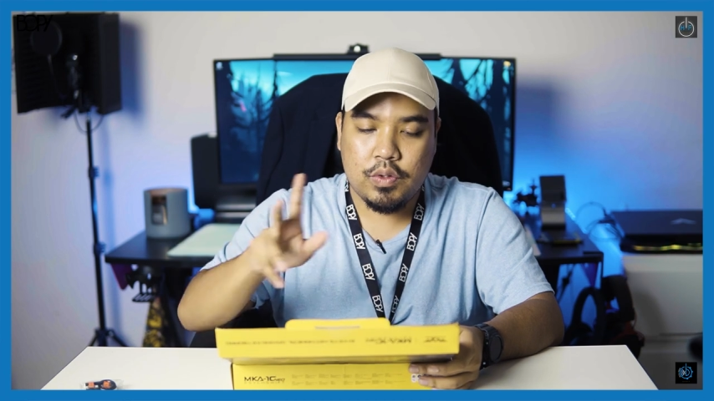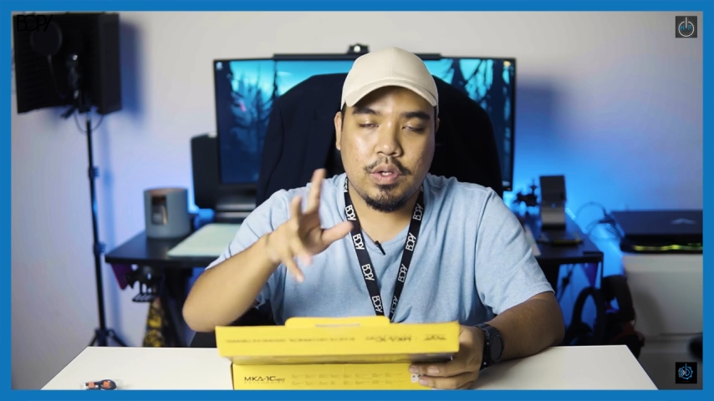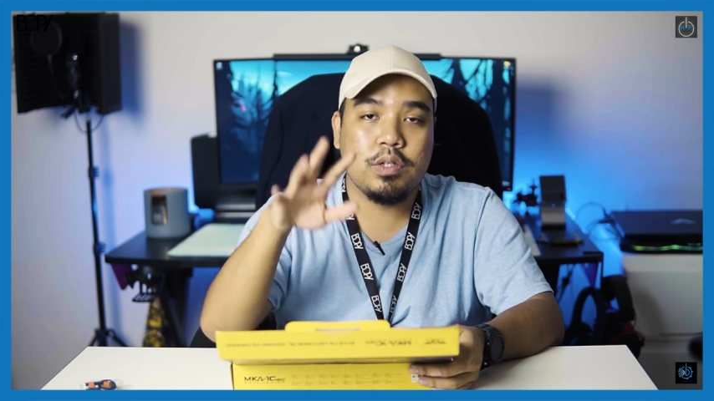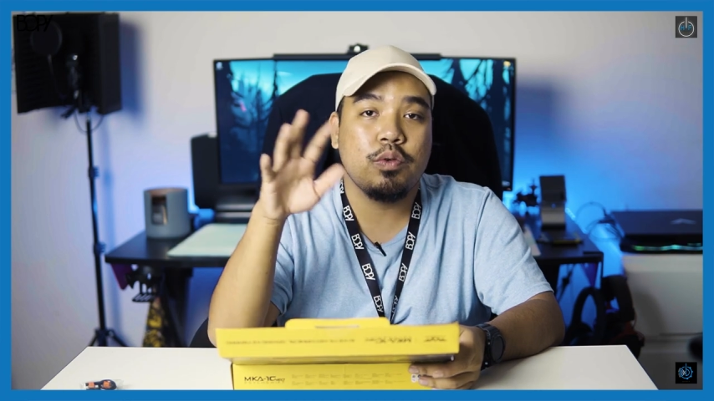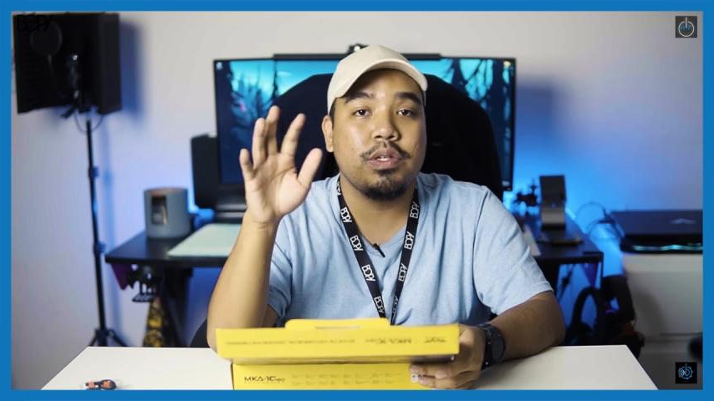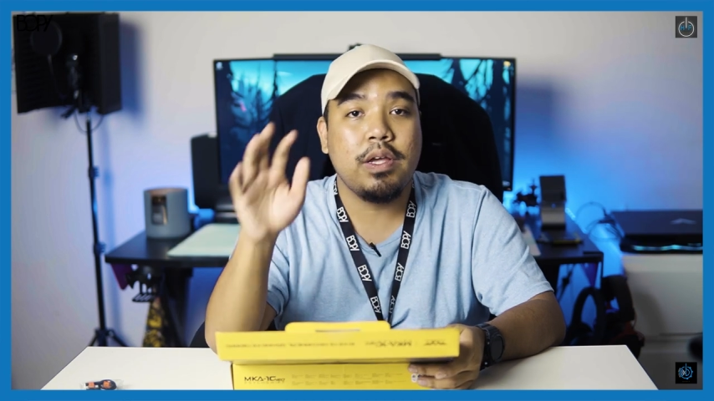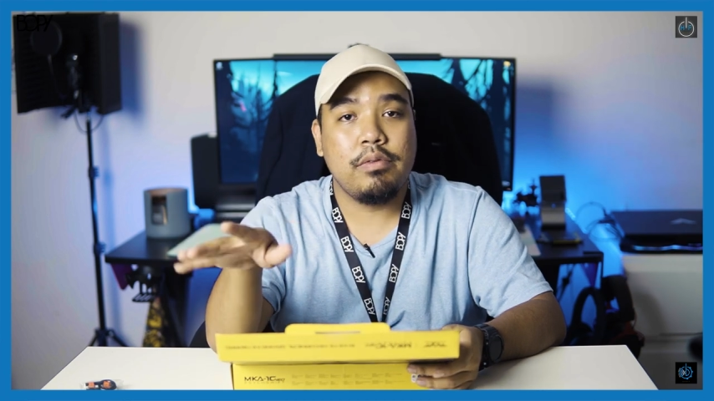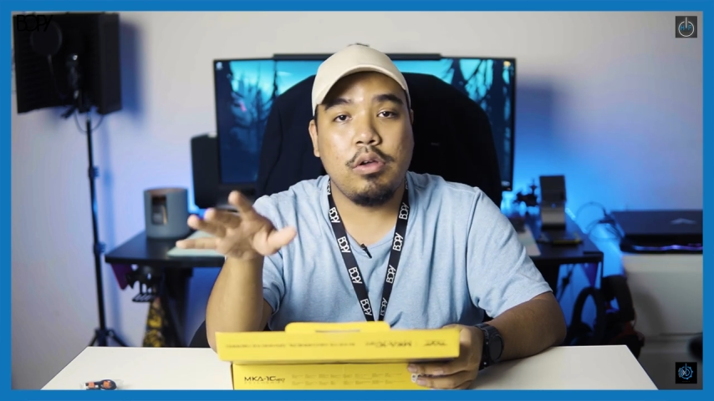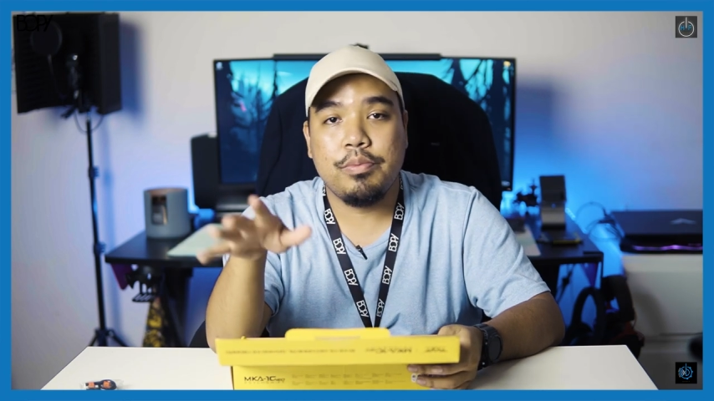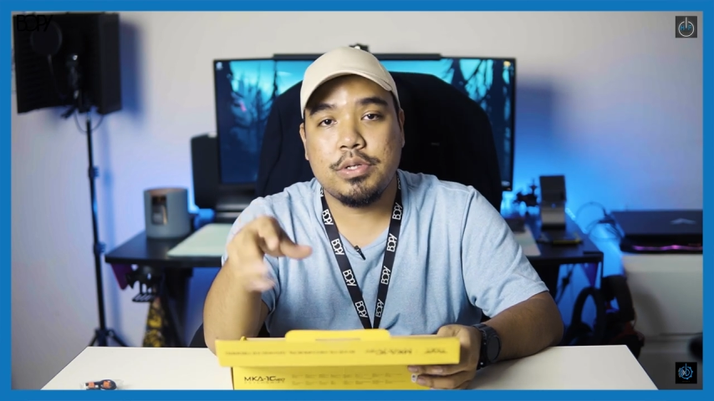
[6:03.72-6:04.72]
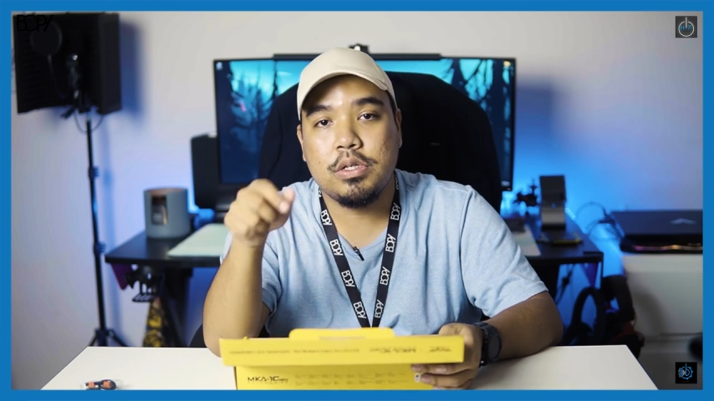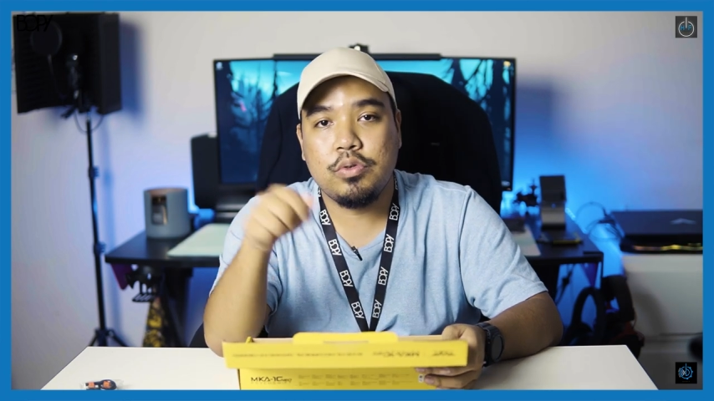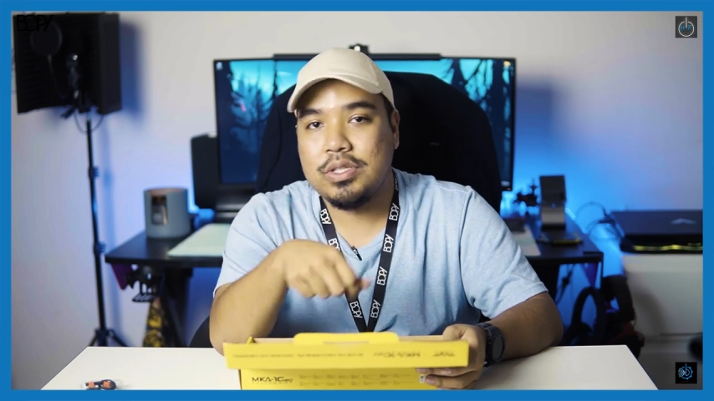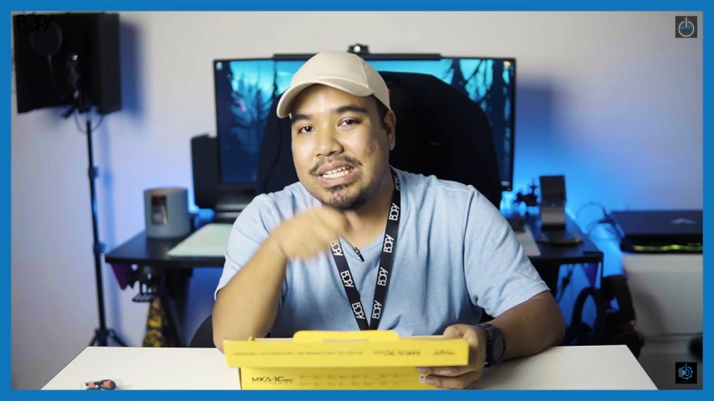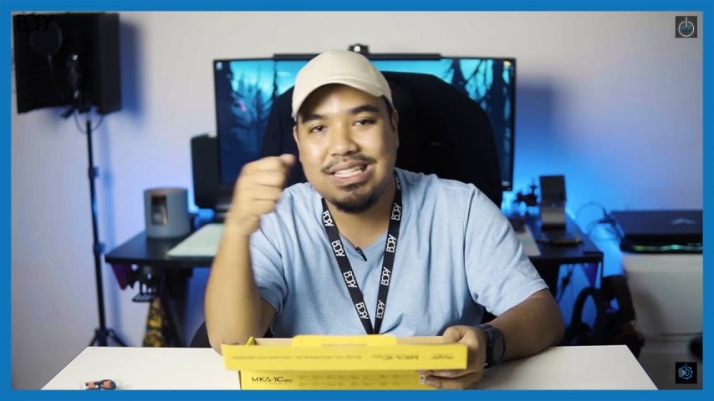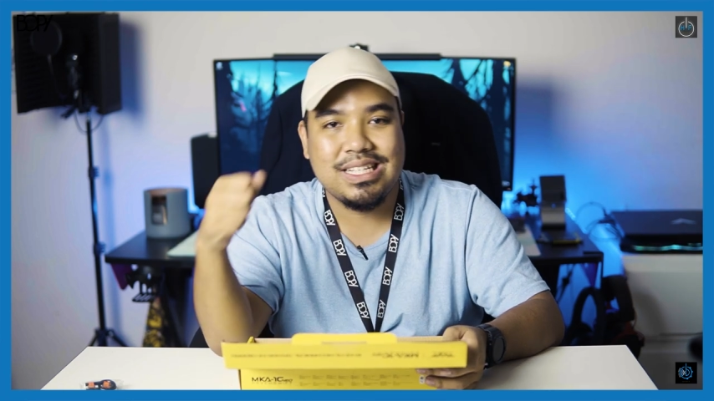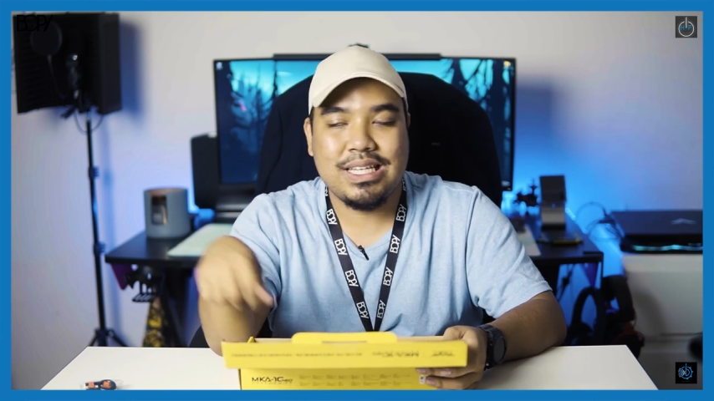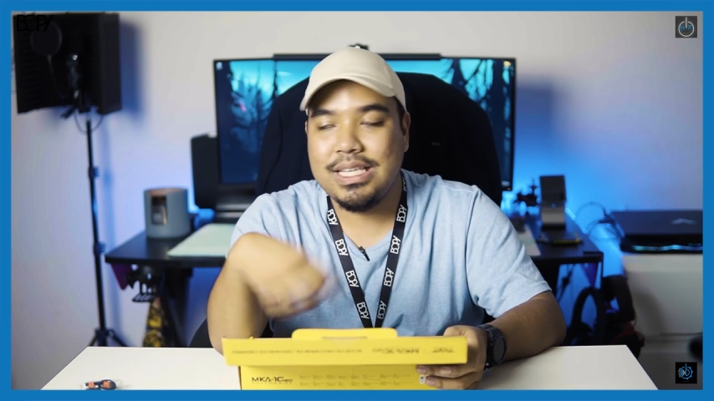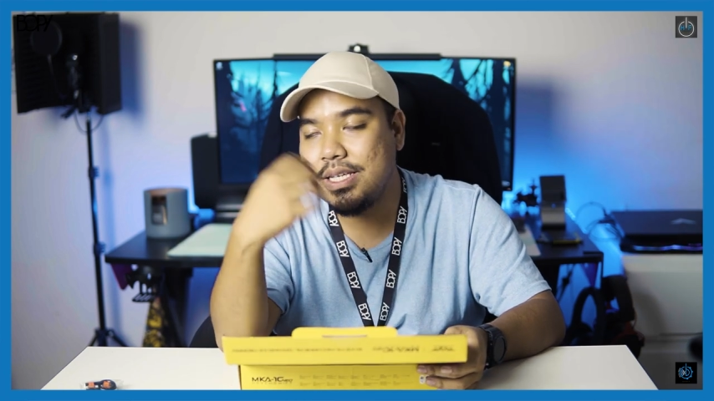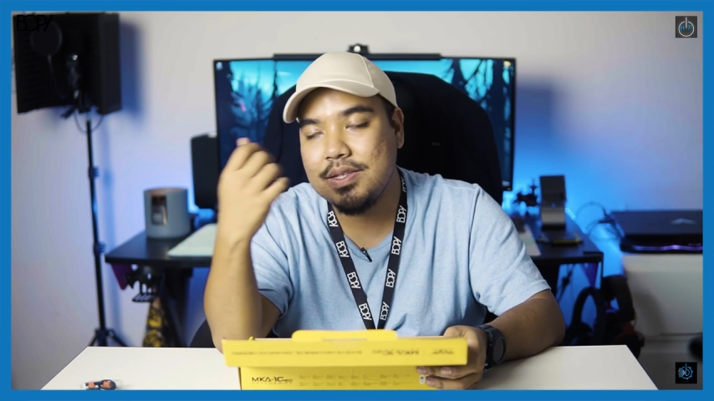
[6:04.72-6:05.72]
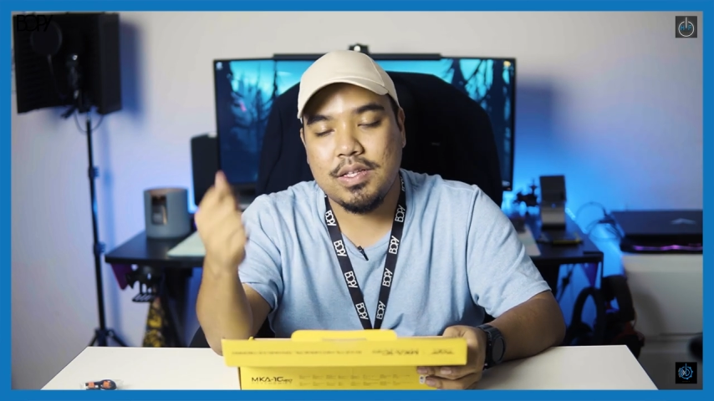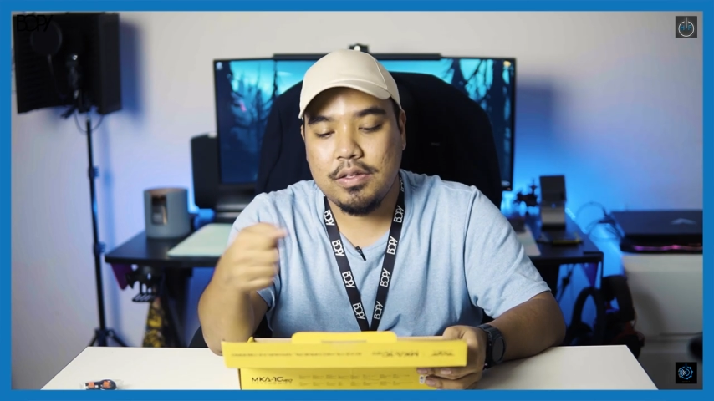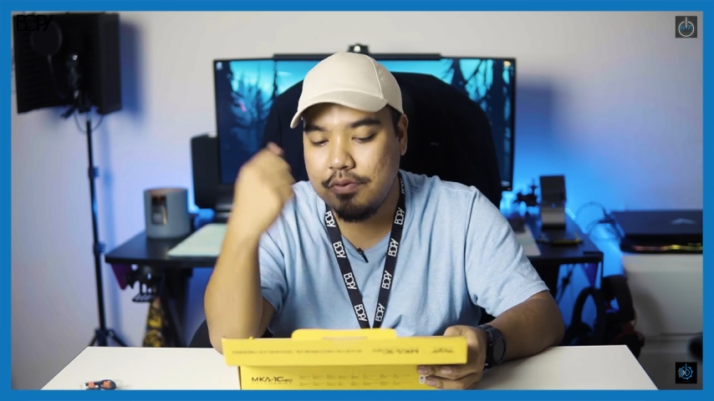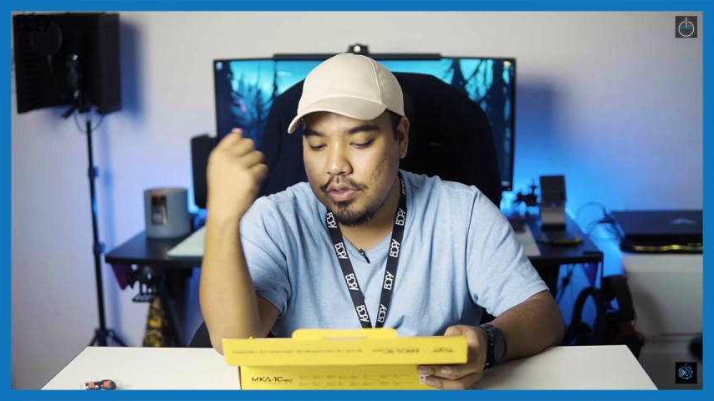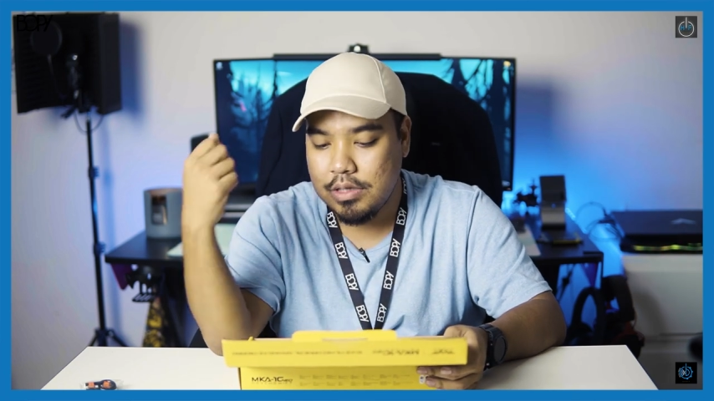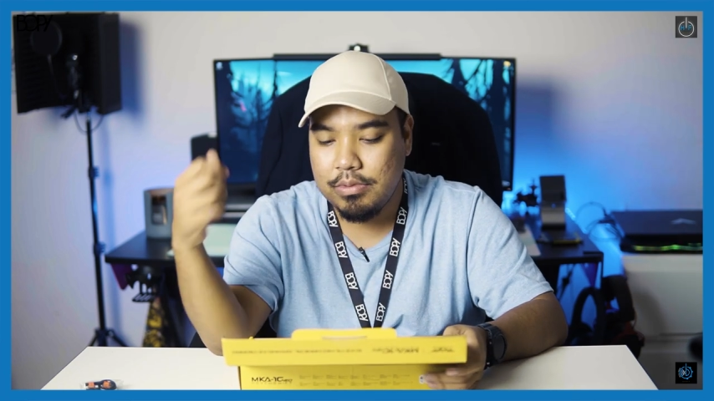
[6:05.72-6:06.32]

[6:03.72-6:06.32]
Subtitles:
so you guys always have the option to change the keys in the future.